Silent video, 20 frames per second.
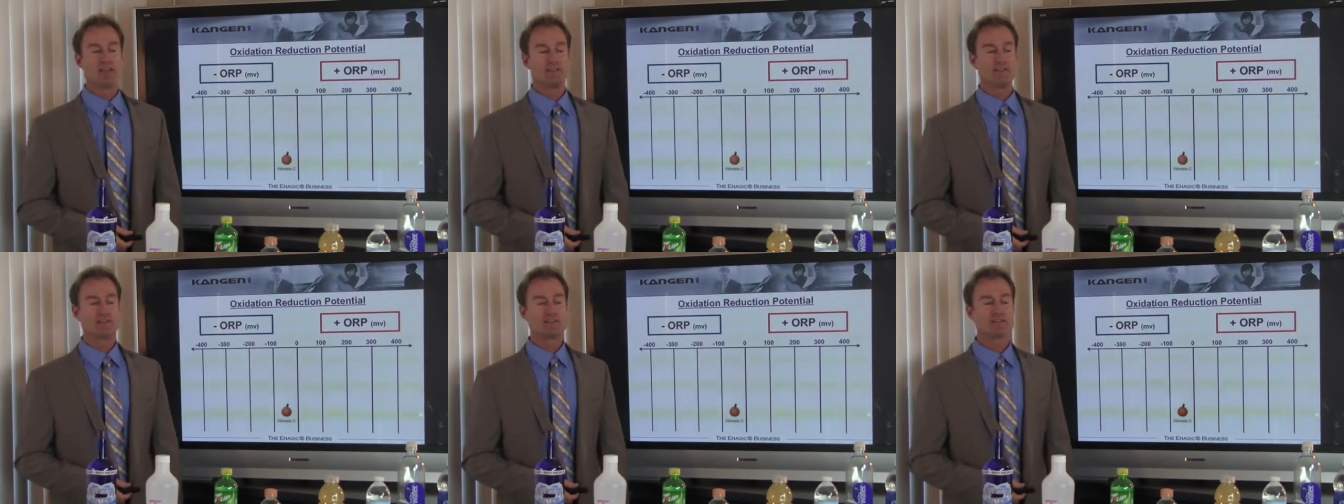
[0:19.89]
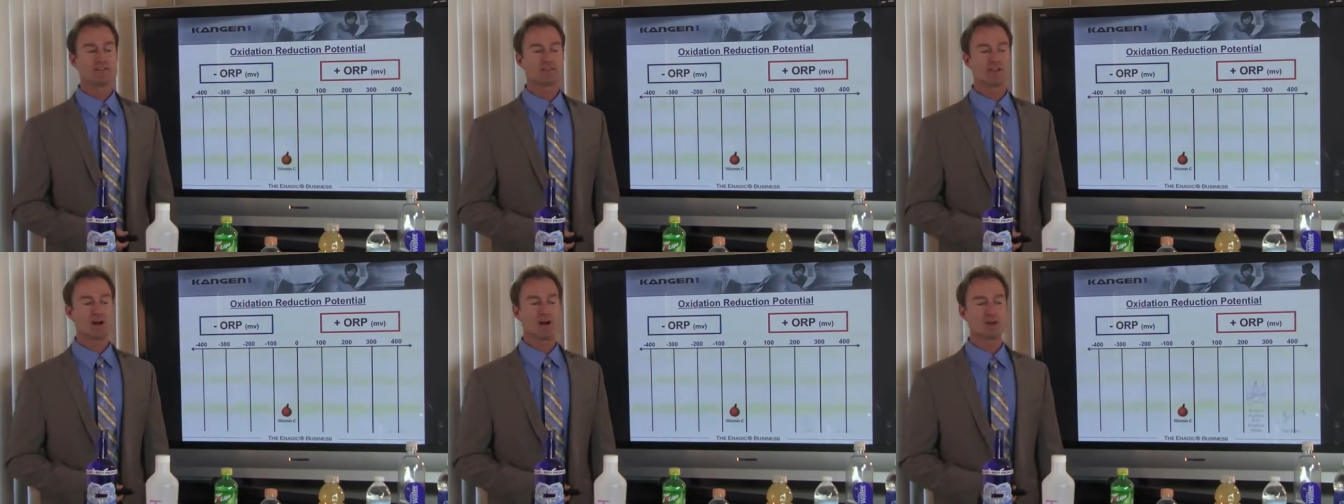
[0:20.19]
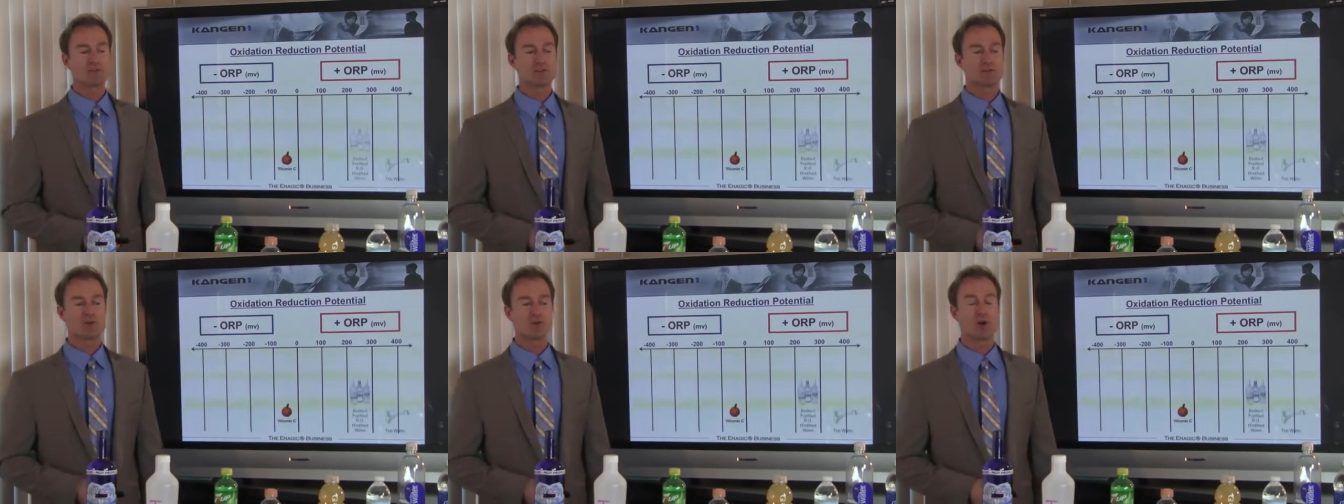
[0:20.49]
This is
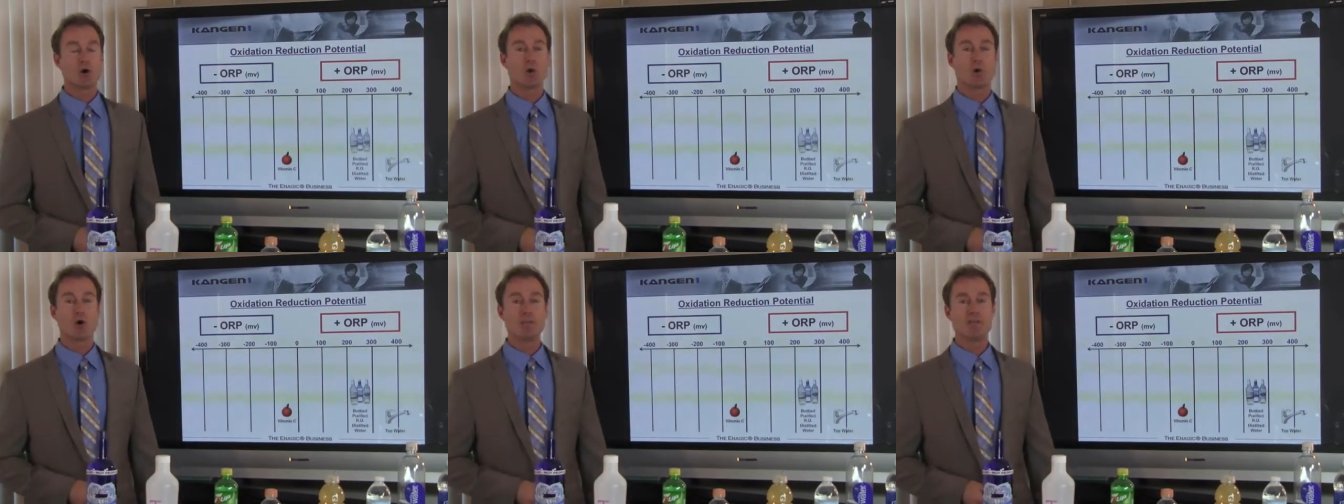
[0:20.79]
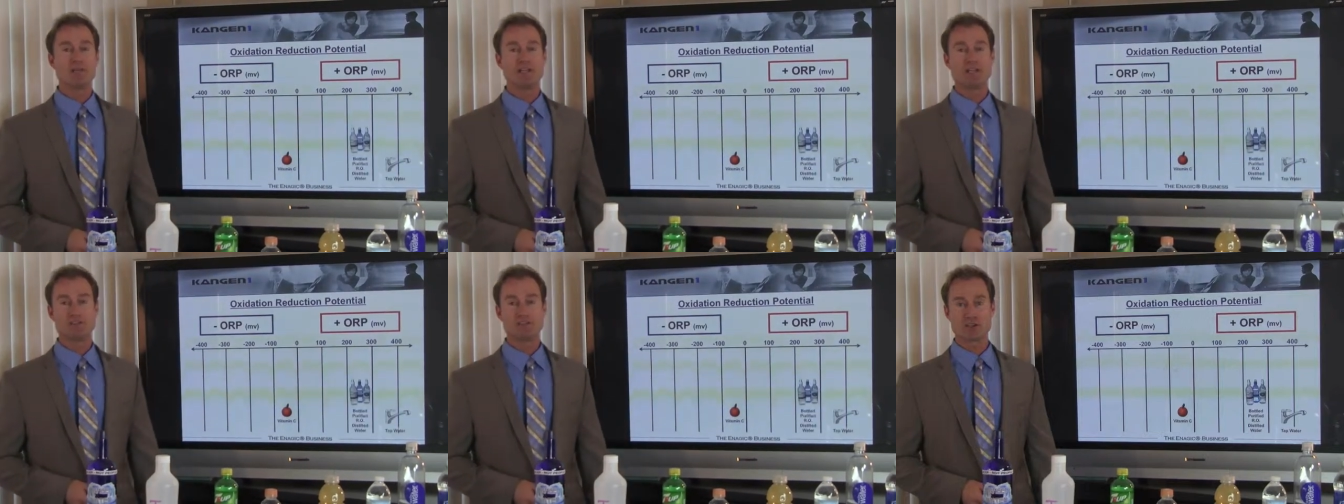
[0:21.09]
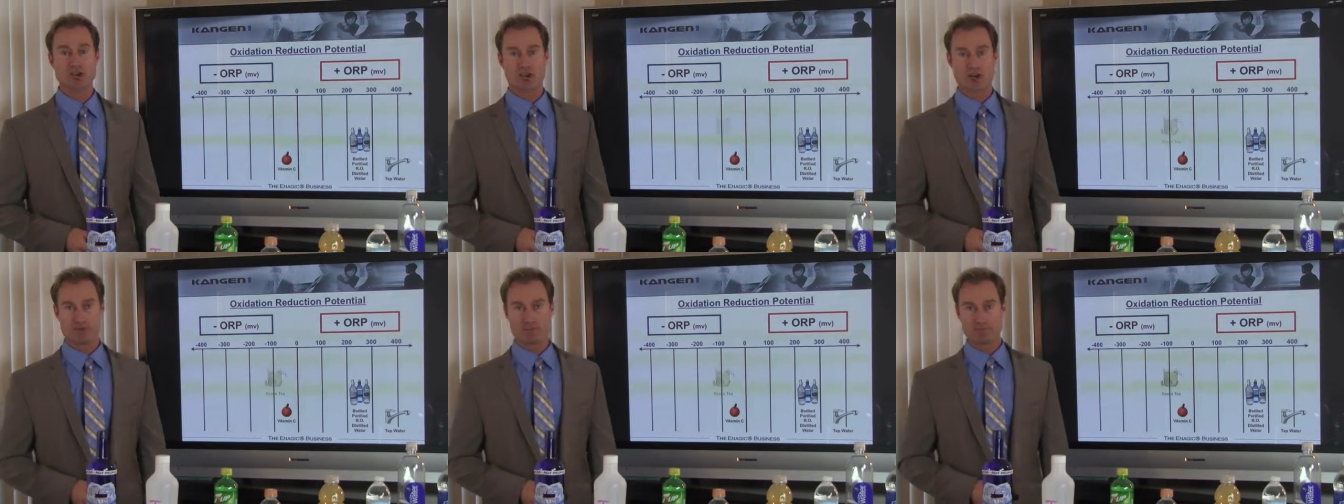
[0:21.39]
also an ORP
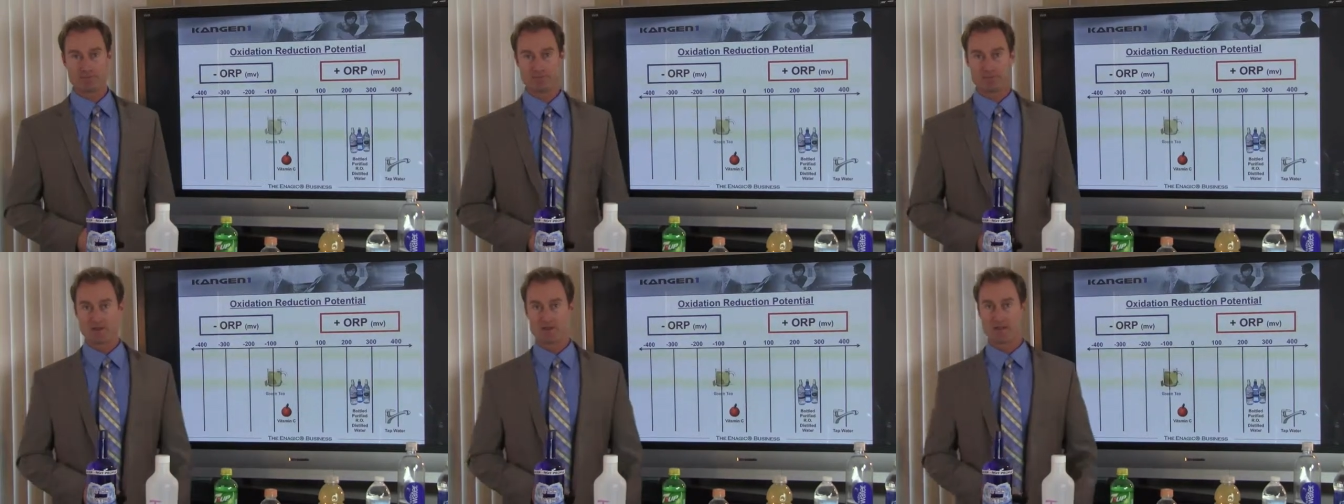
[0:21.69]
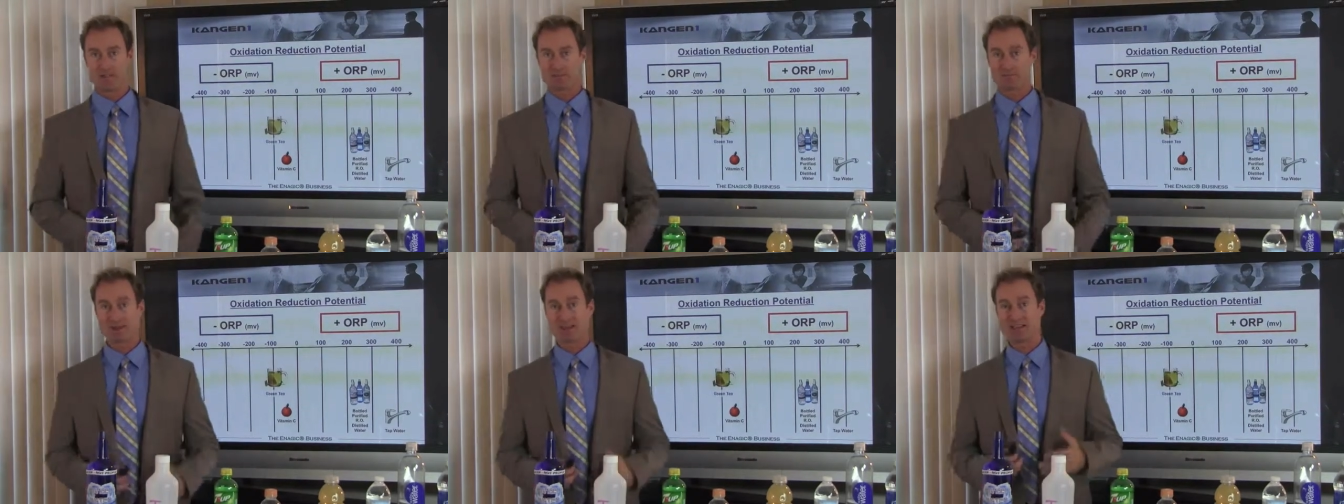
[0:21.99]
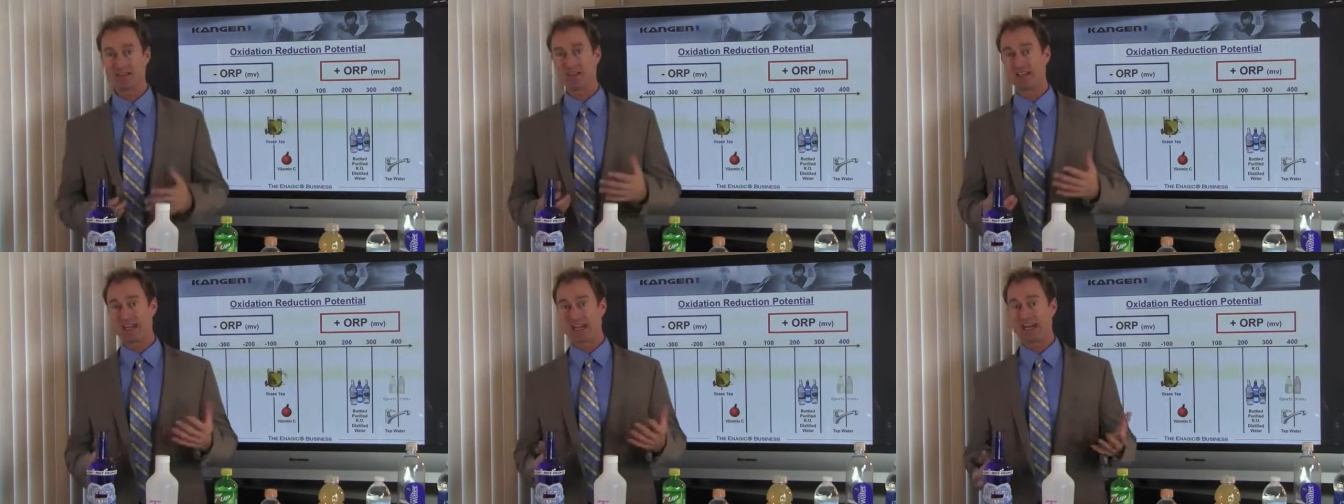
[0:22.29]
chart. It's
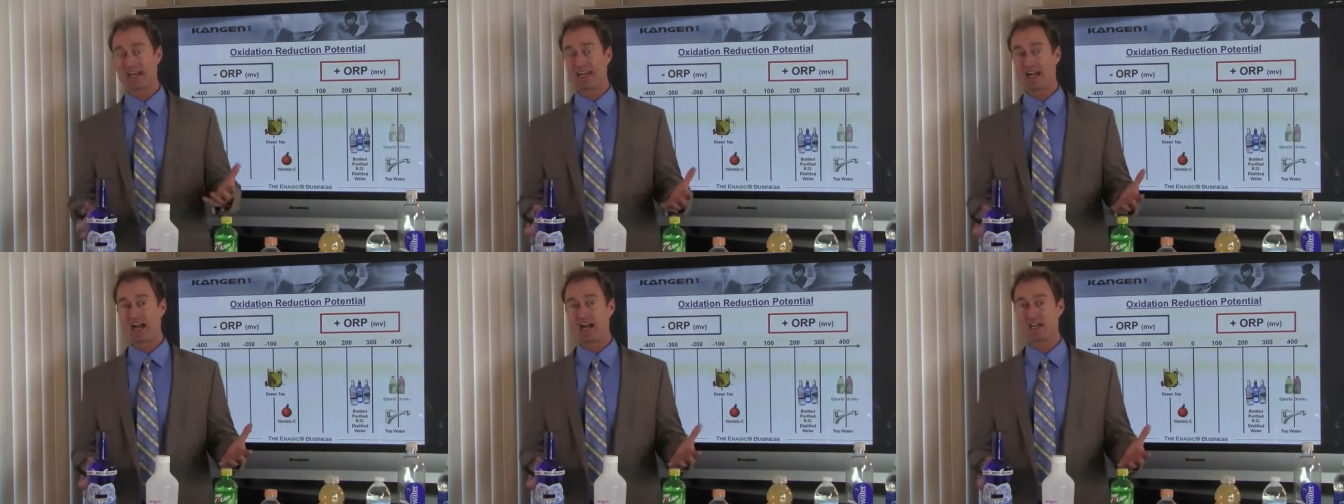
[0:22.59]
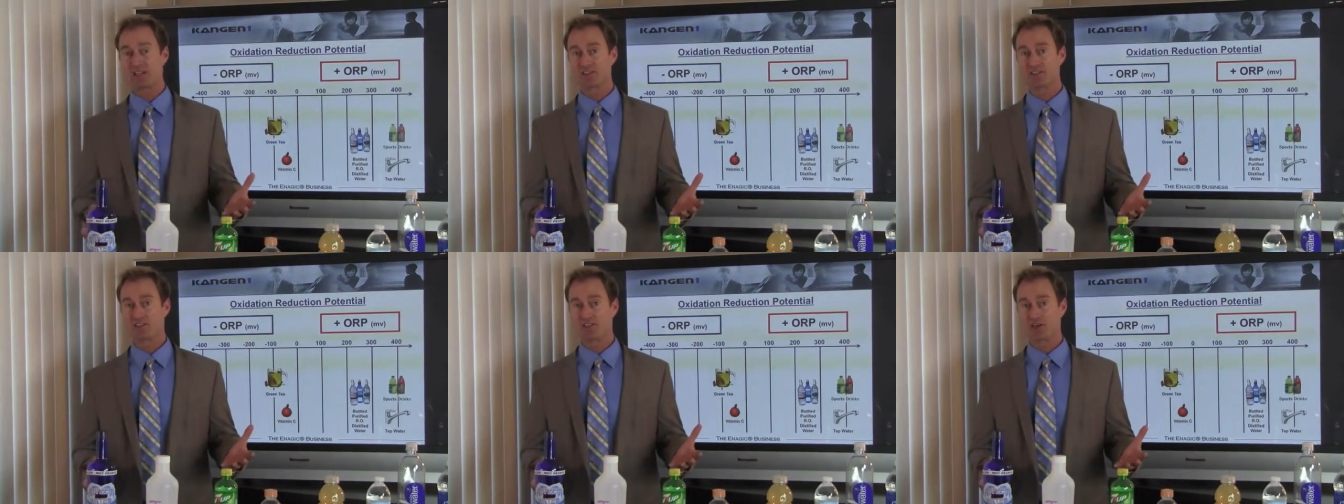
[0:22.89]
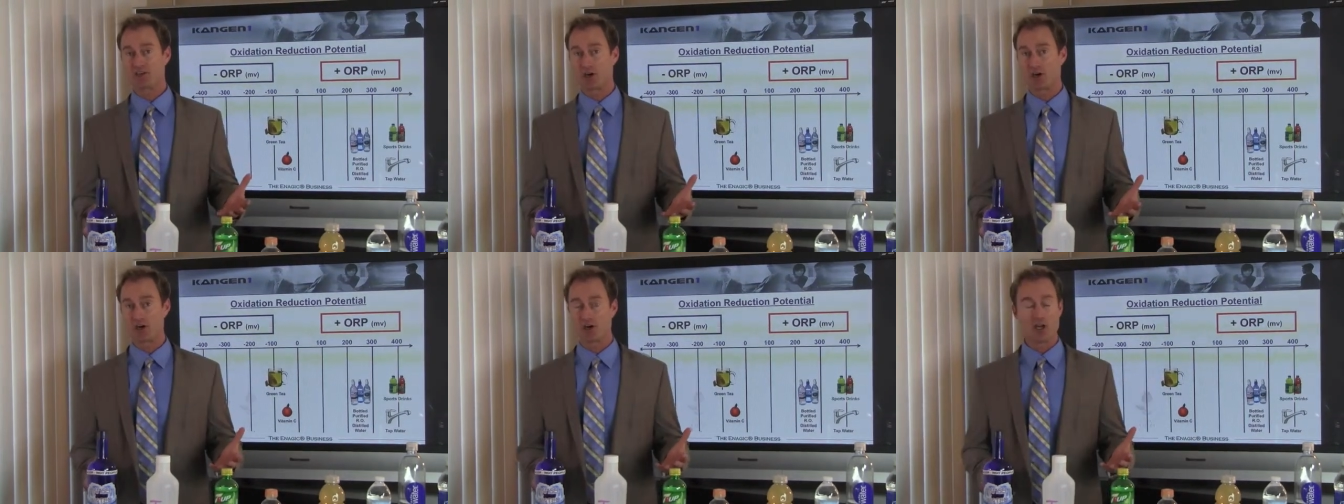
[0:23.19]
basically an
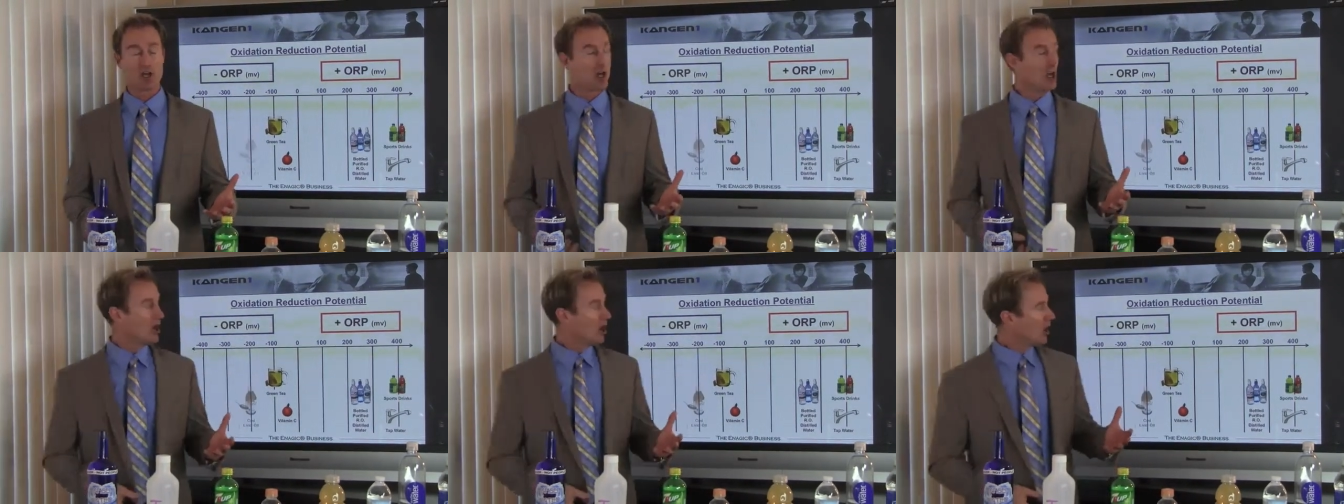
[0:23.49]
antioxidant chart.